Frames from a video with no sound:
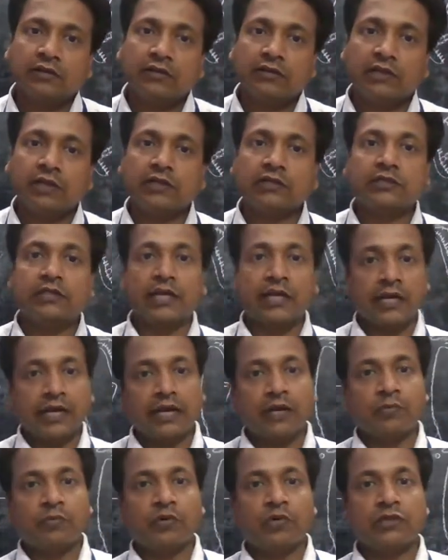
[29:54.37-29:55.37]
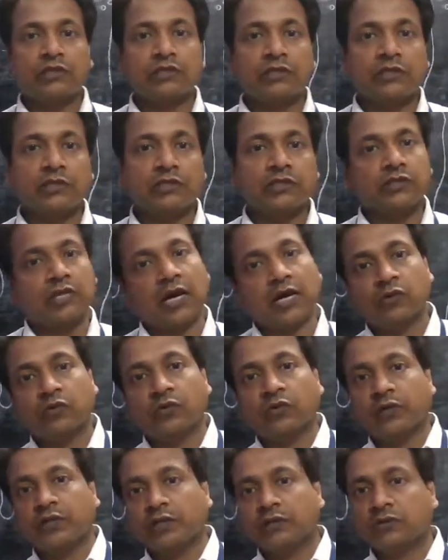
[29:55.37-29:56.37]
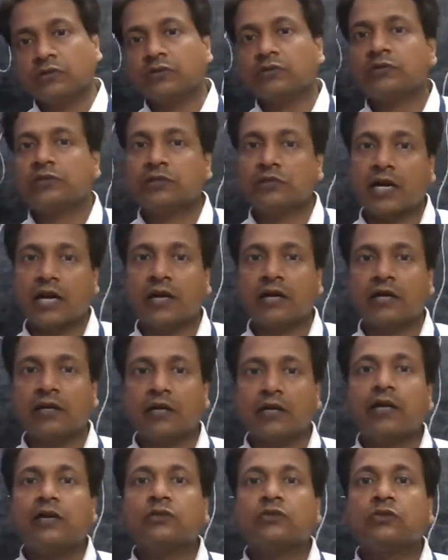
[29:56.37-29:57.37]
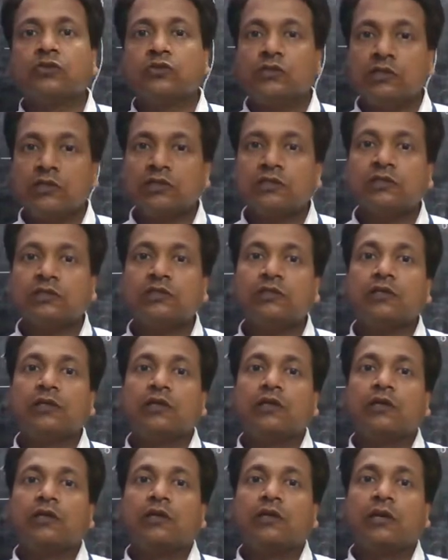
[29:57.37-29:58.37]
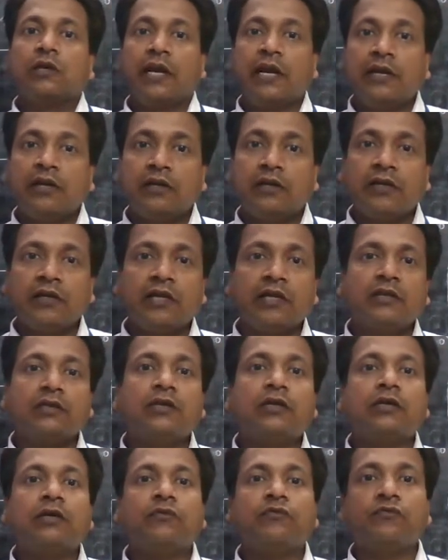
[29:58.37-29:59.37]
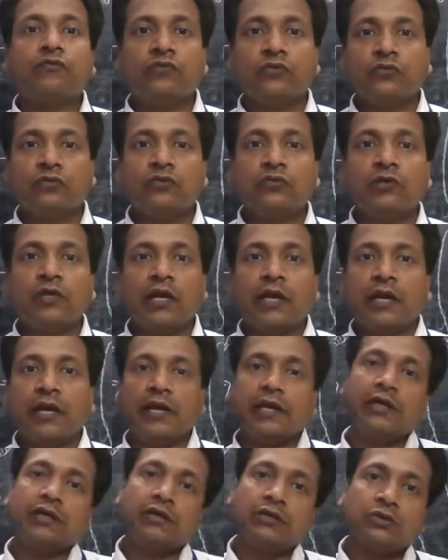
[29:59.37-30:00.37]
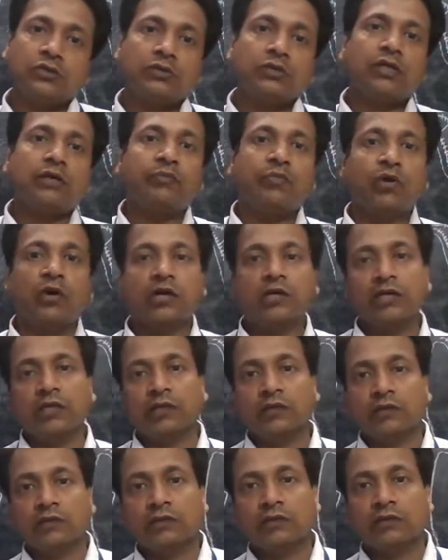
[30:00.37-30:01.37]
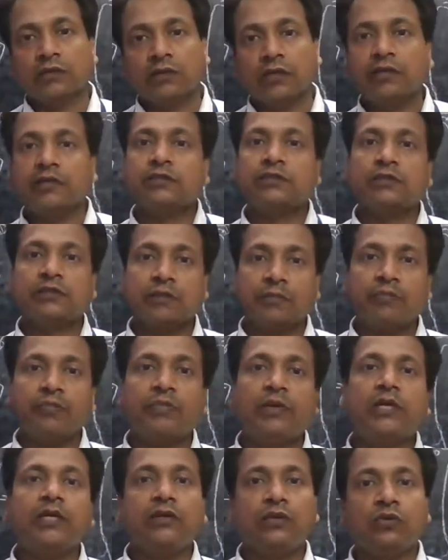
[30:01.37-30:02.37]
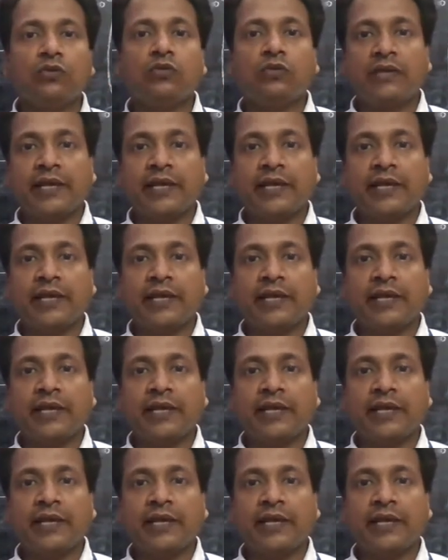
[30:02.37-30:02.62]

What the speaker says: the second process are going to start. So this entering the food into the body is simply known